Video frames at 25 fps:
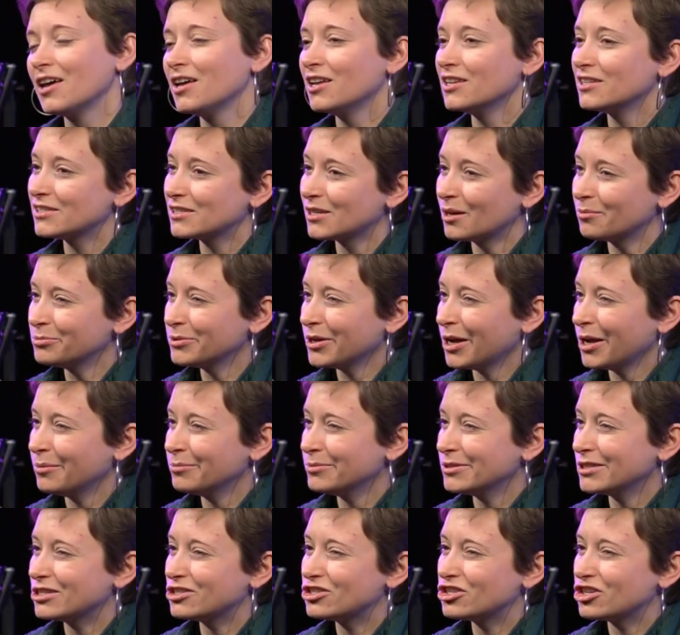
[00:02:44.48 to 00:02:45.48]

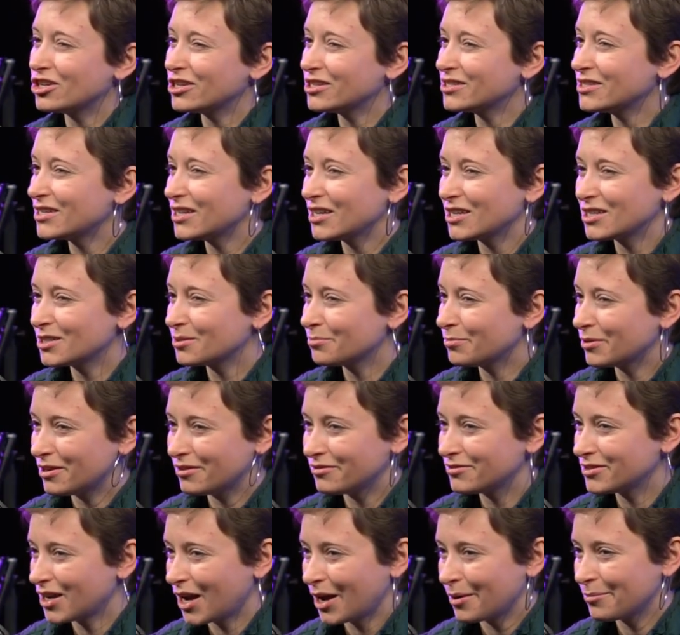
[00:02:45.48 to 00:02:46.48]
Sometimes it just takes a bit
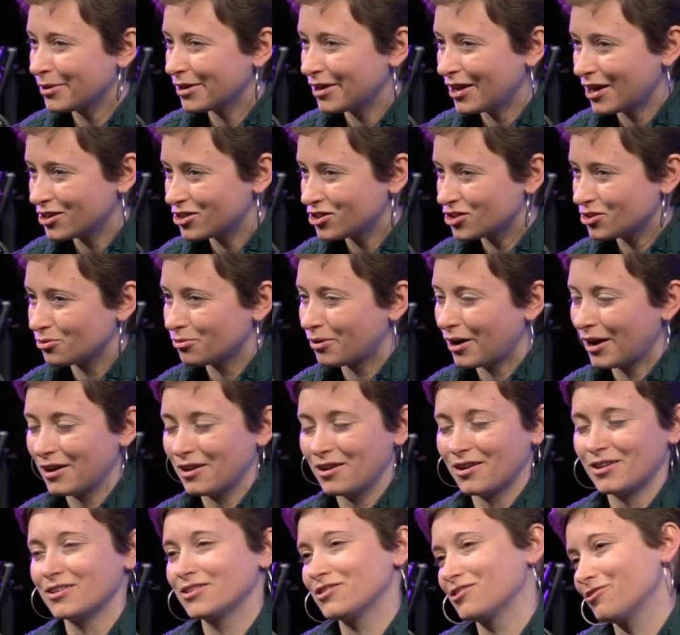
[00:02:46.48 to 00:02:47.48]
of time to catch the right
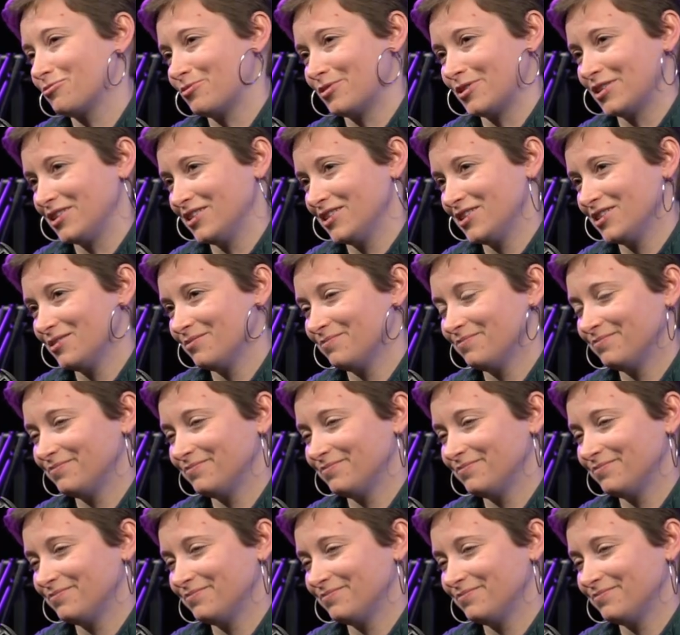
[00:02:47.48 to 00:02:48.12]
gust of wind.